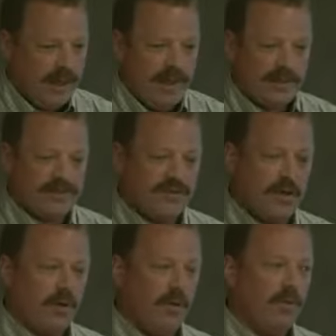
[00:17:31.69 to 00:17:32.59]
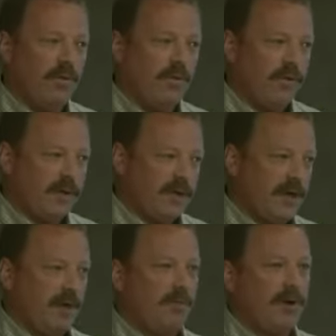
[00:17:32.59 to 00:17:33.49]
And so the
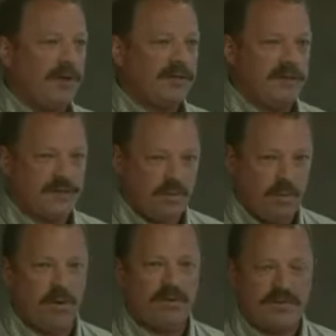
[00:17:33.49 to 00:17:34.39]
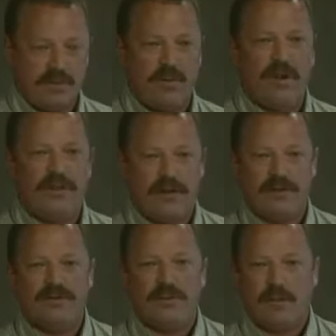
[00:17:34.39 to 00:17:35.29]
entire process works the way they're
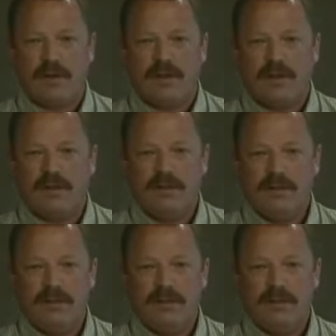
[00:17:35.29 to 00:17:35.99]
used to working,